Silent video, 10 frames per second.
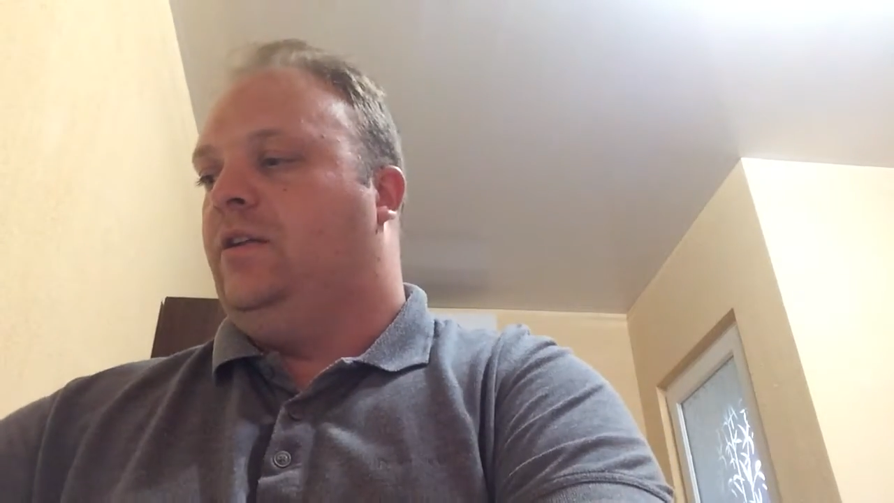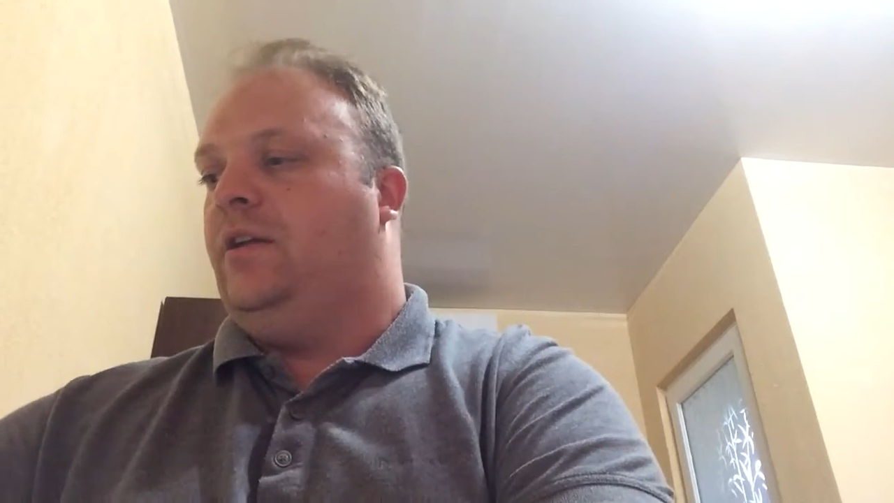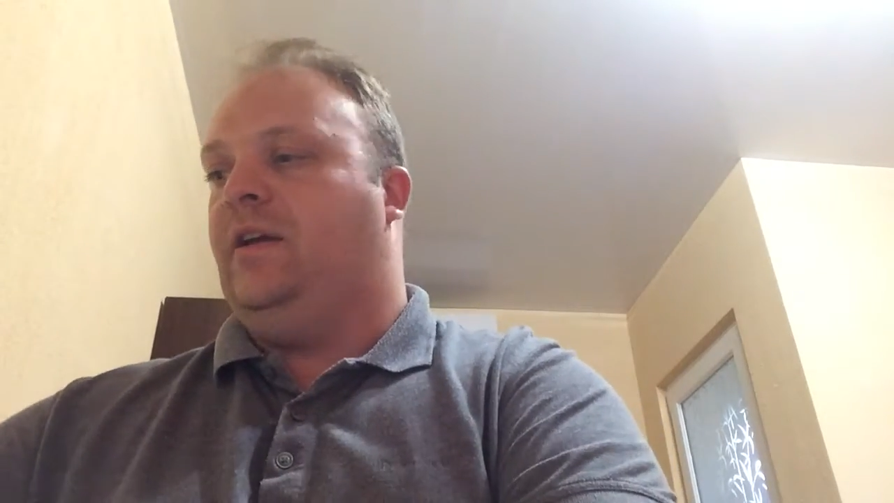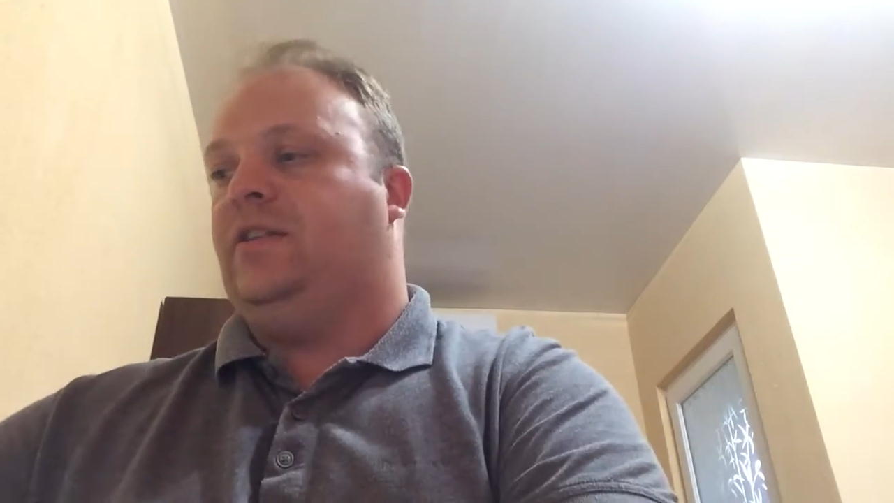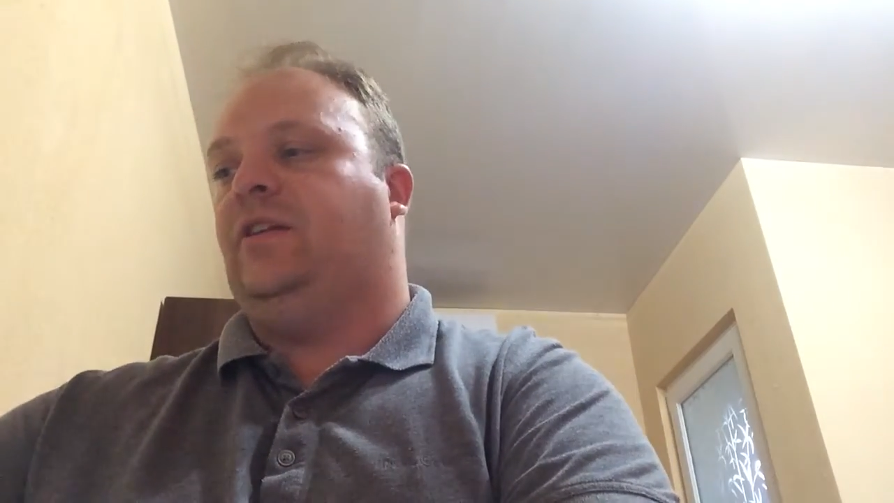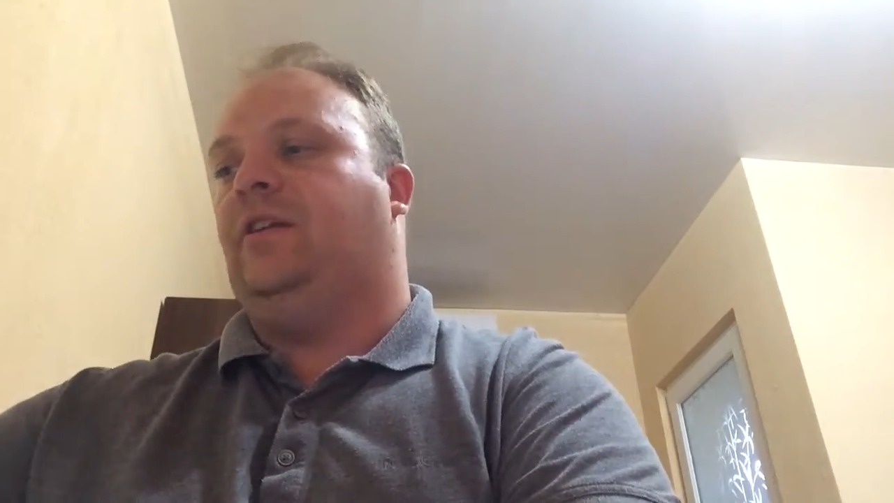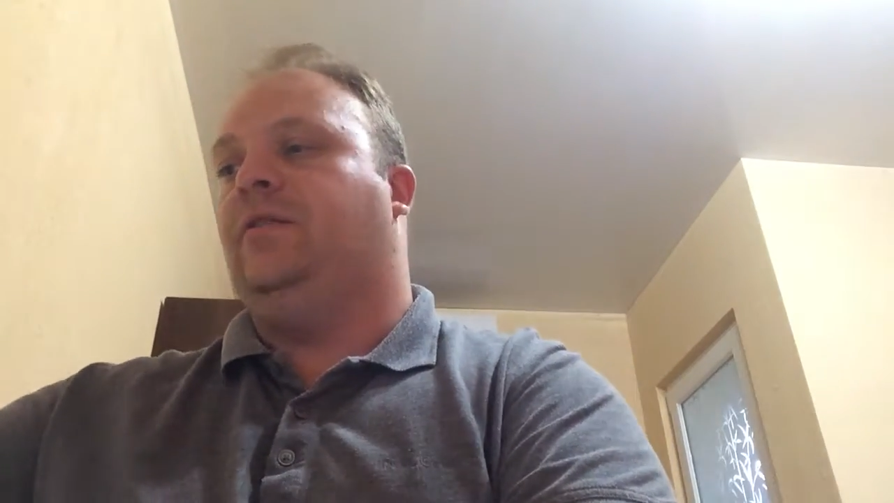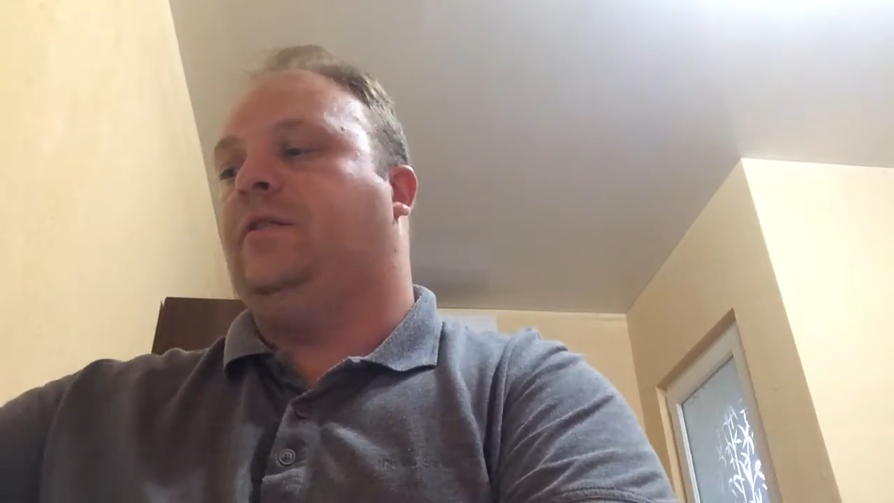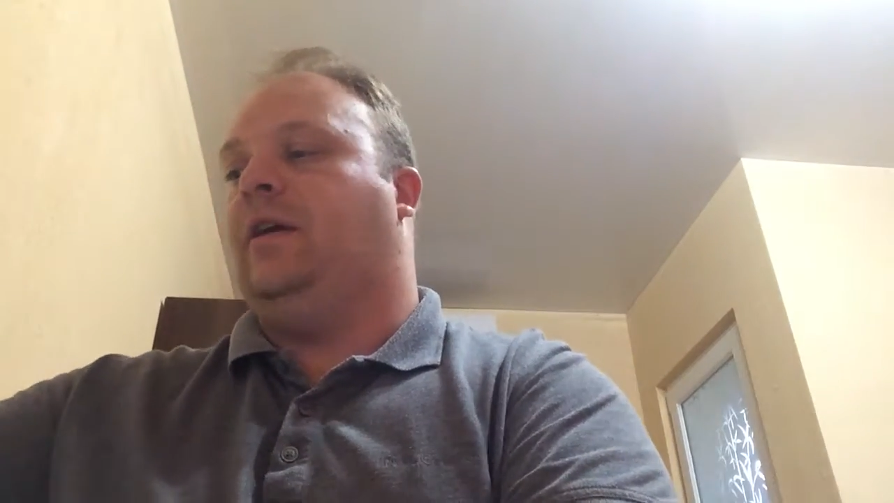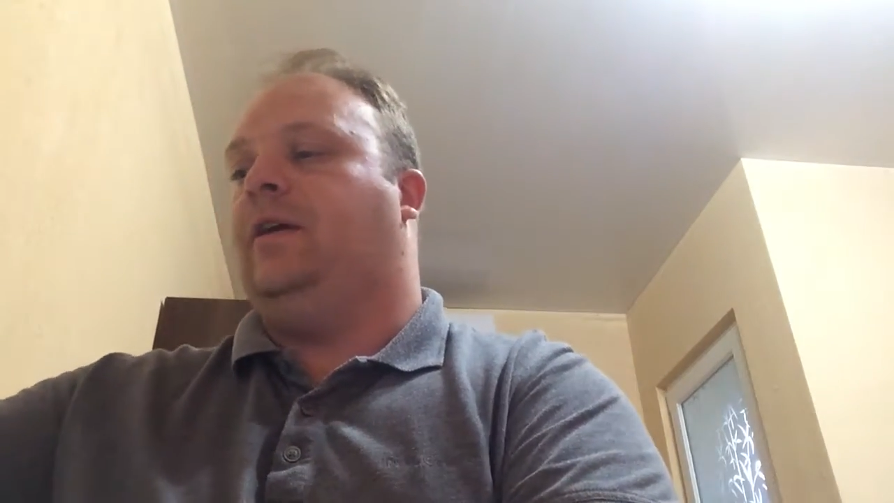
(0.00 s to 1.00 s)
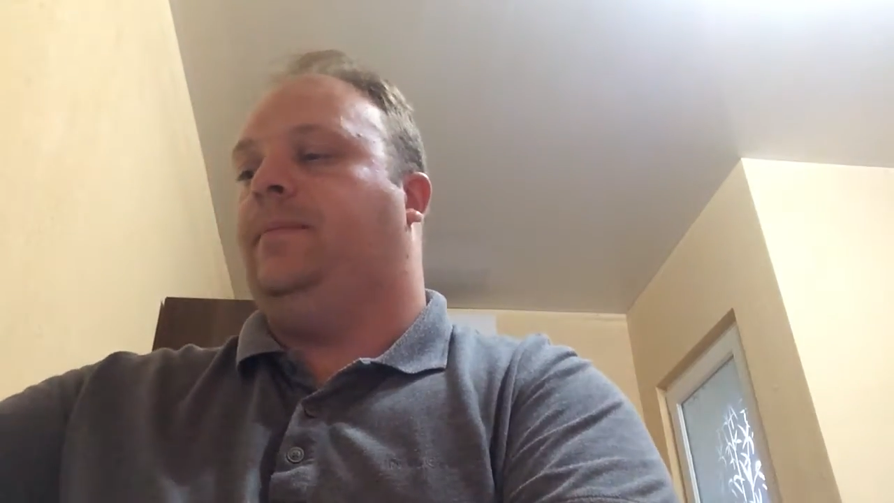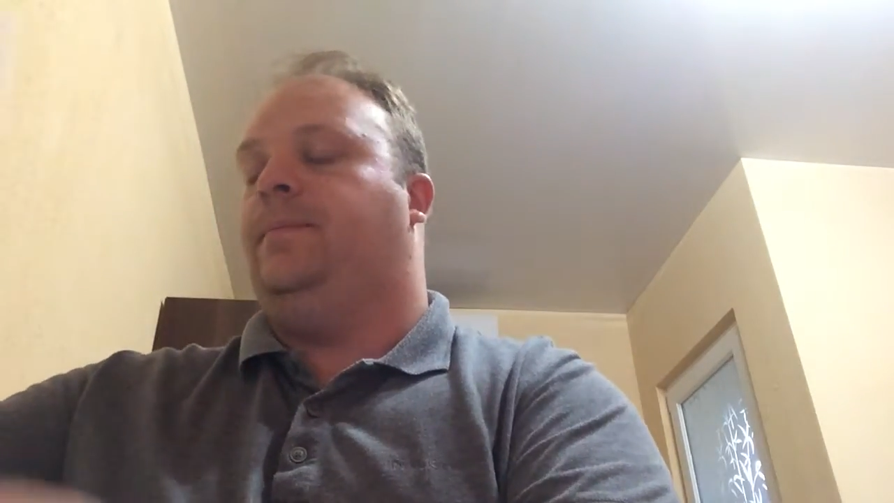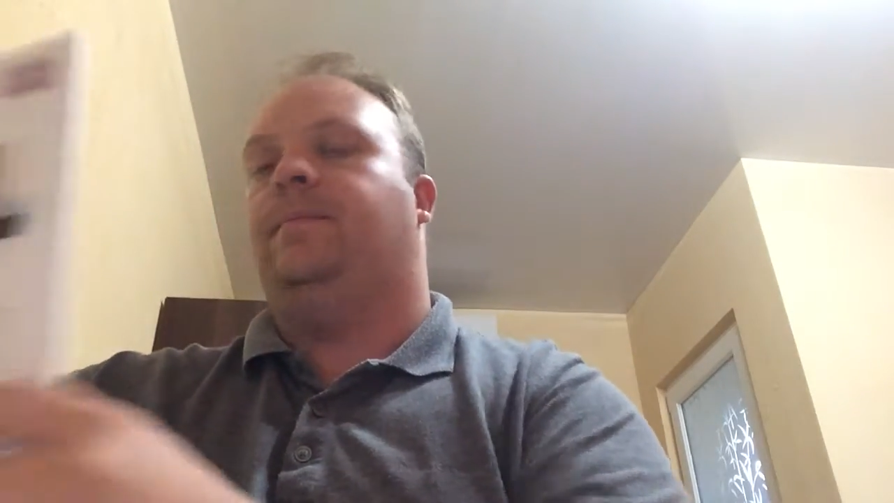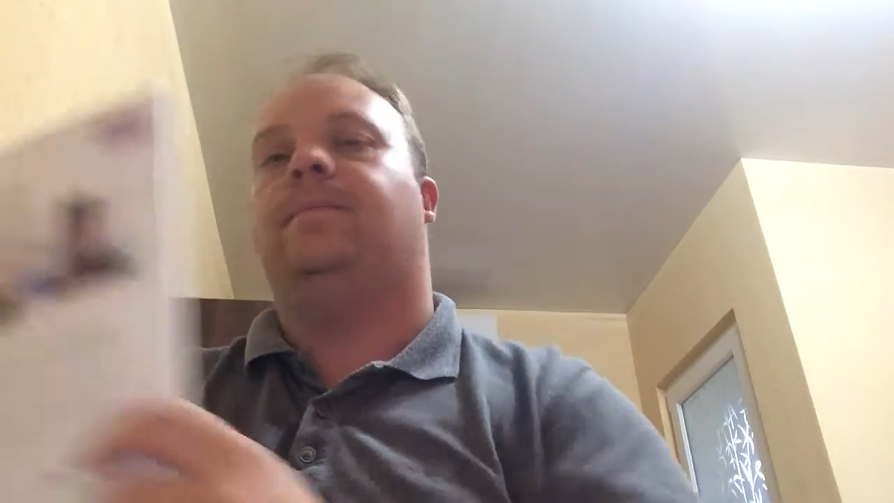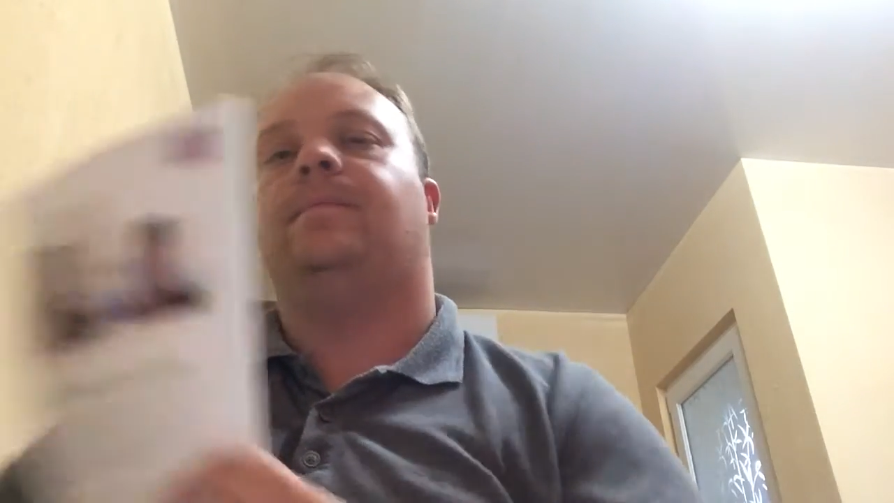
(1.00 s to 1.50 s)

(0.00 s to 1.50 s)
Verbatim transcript: The next thing you'll get,